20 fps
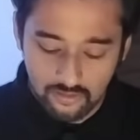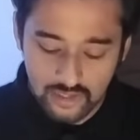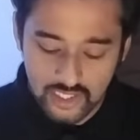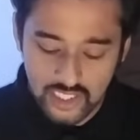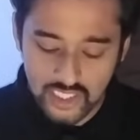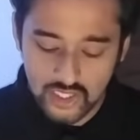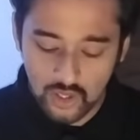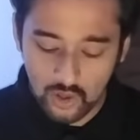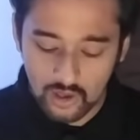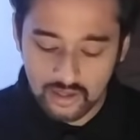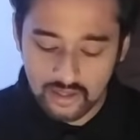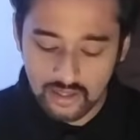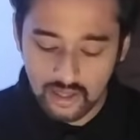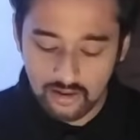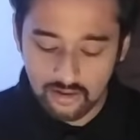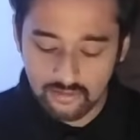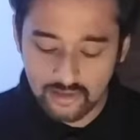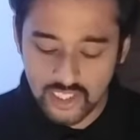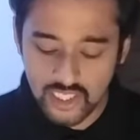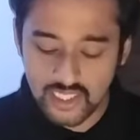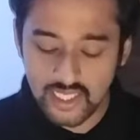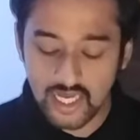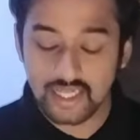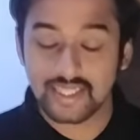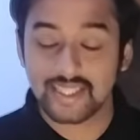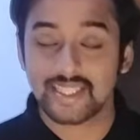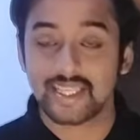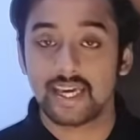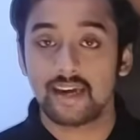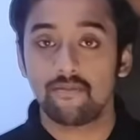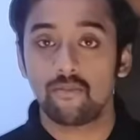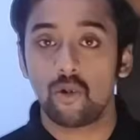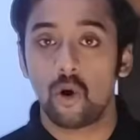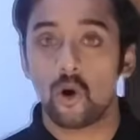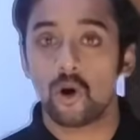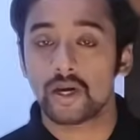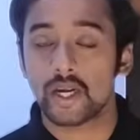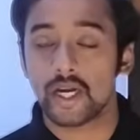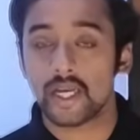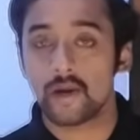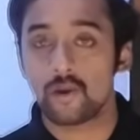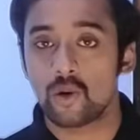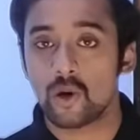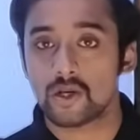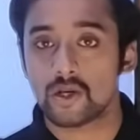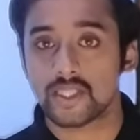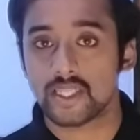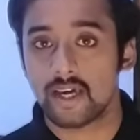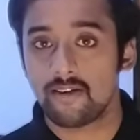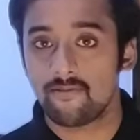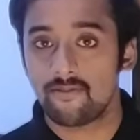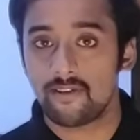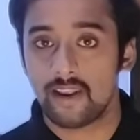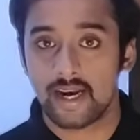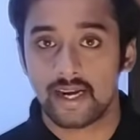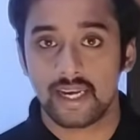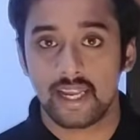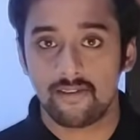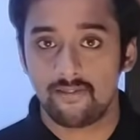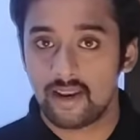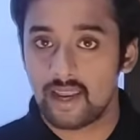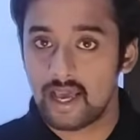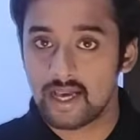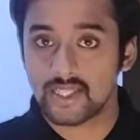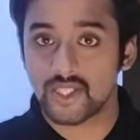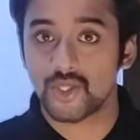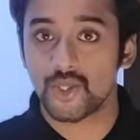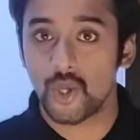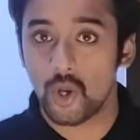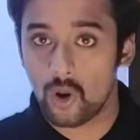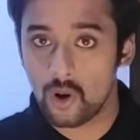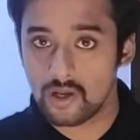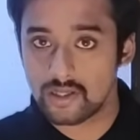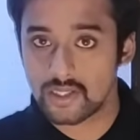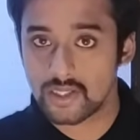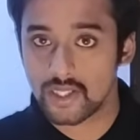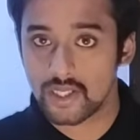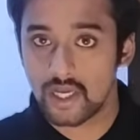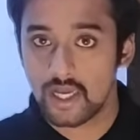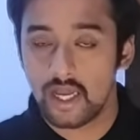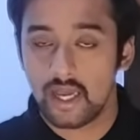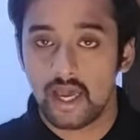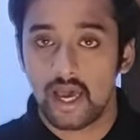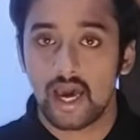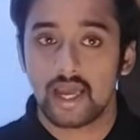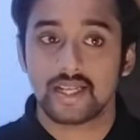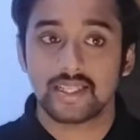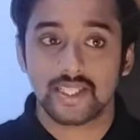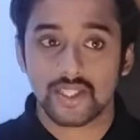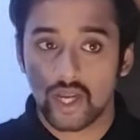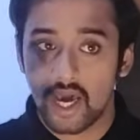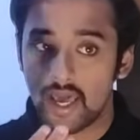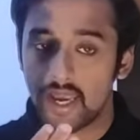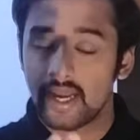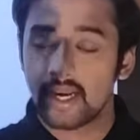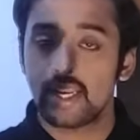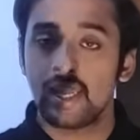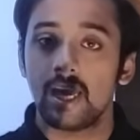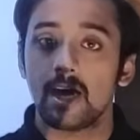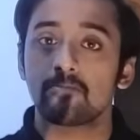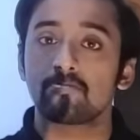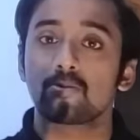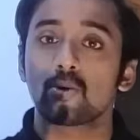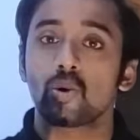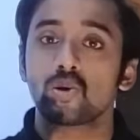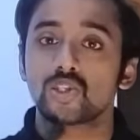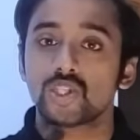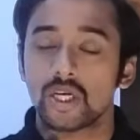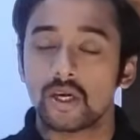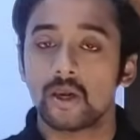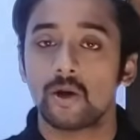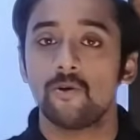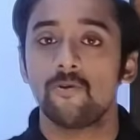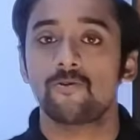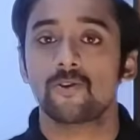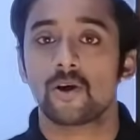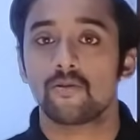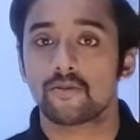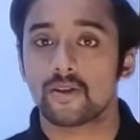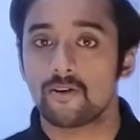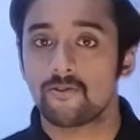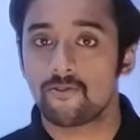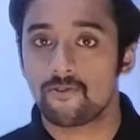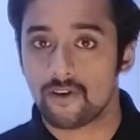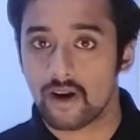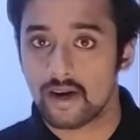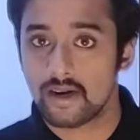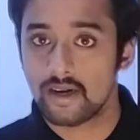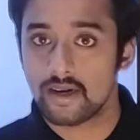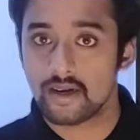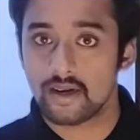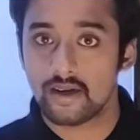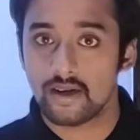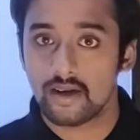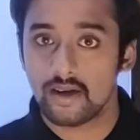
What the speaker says: which is at same altitude or same flight level as yours and is directly approaching you from the front